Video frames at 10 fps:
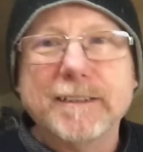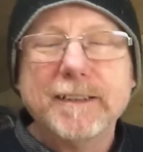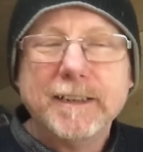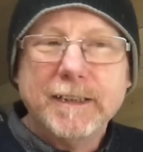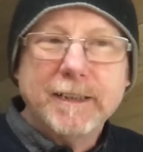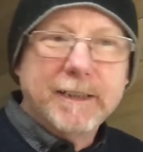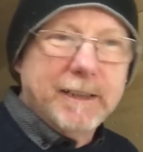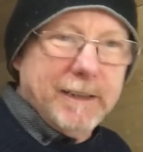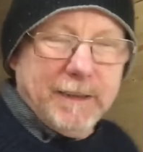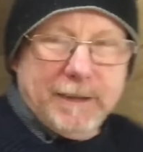it.
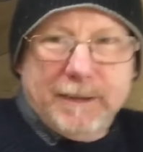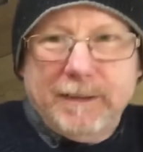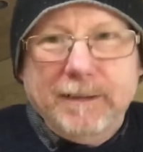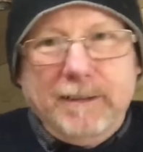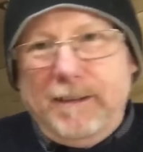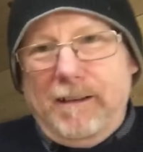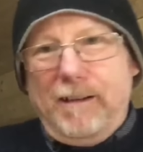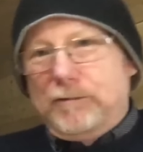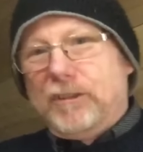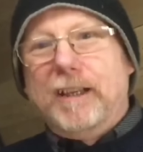
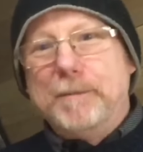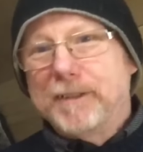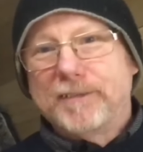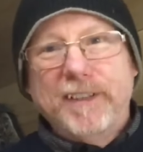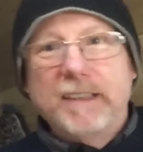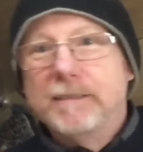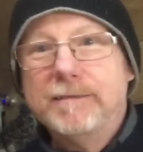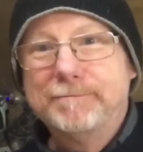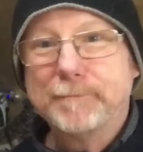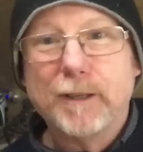I'll just keep it as a van.
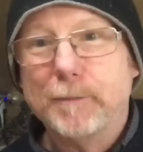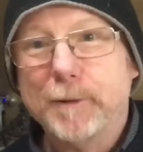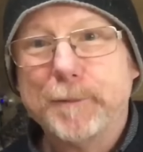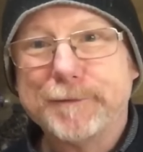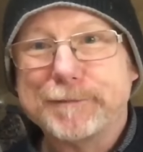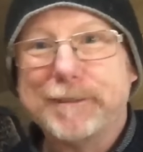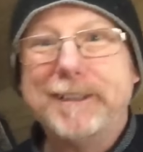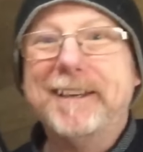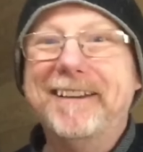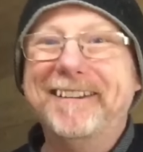I'm not bothered,
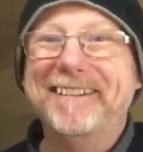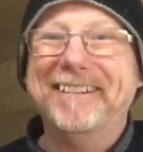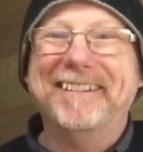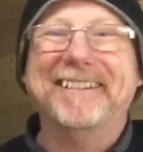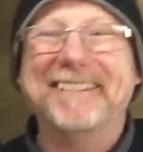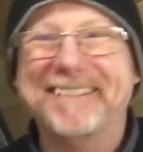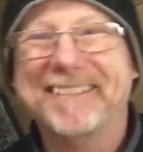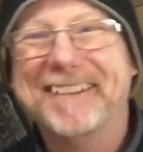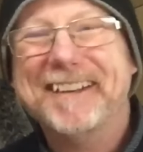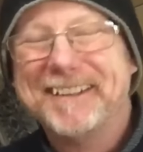really.
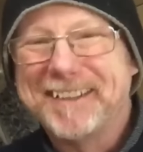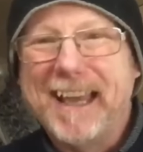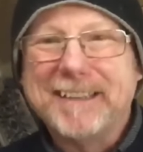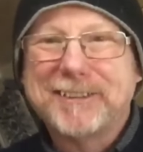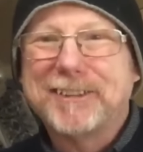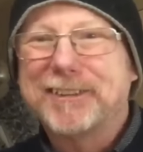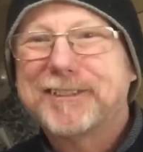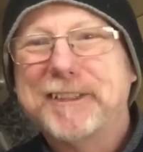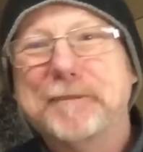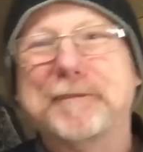Adds to the
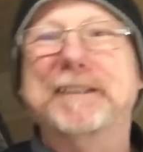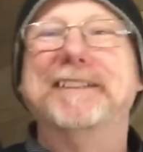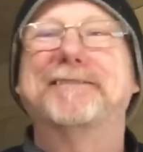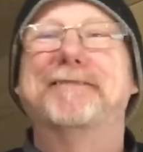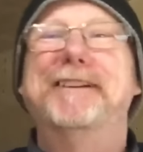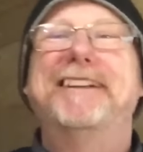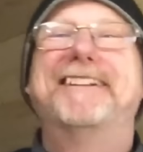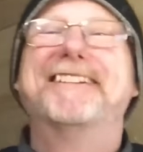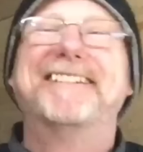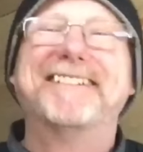stealthiness, right?
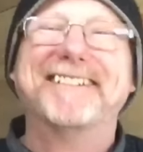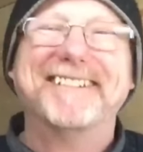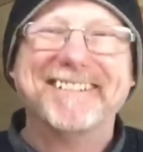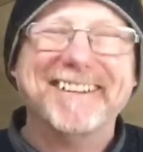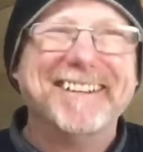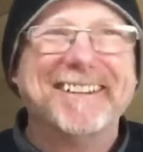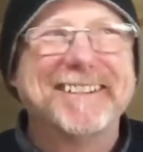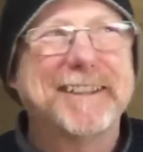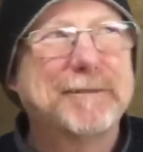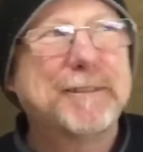
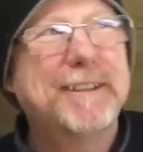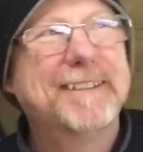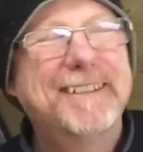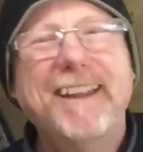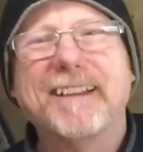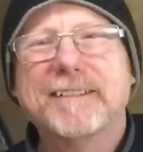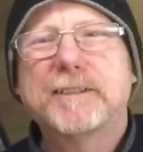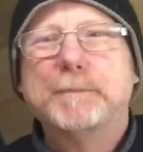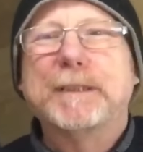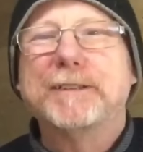Is that right? Yeah,
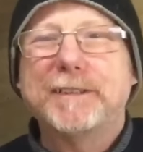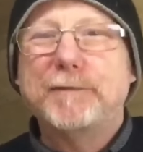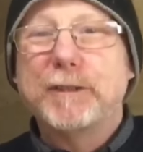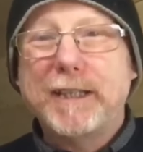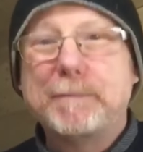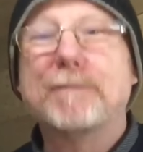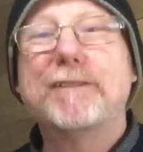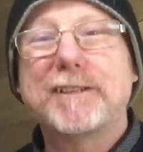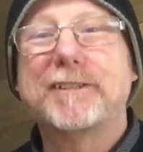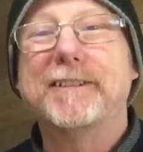because if you keep it
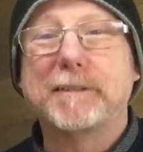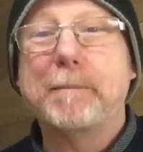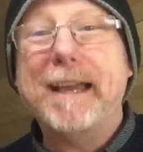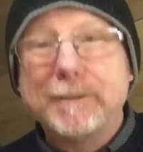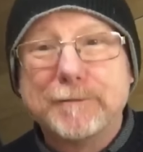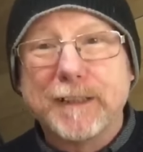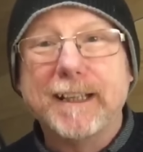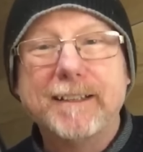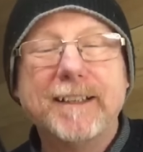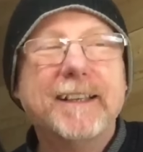registered as a panel
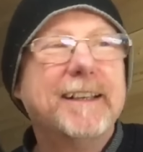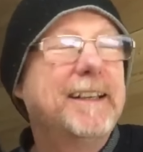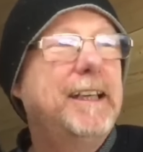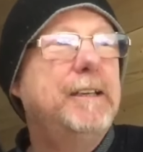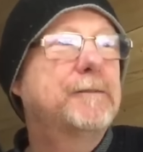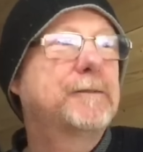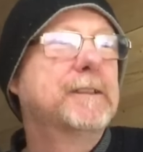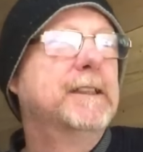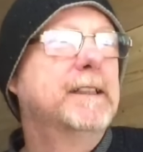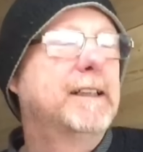van, if
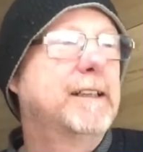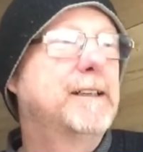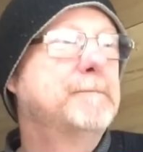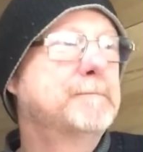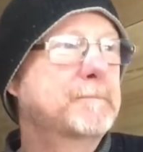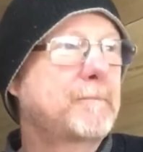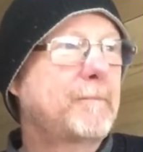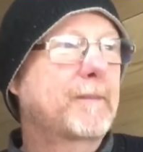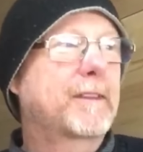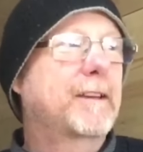
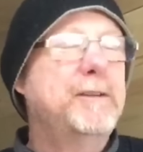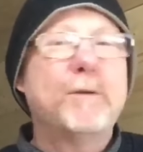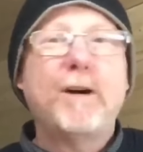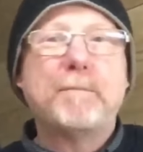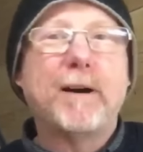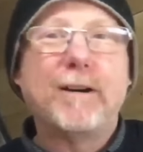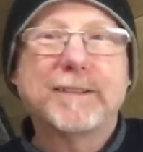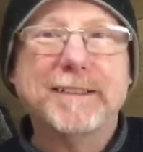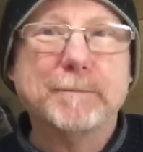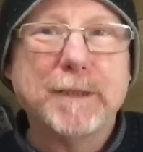you are
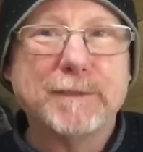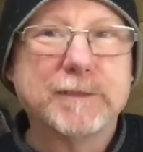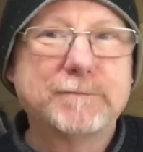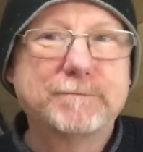parked in a bit of a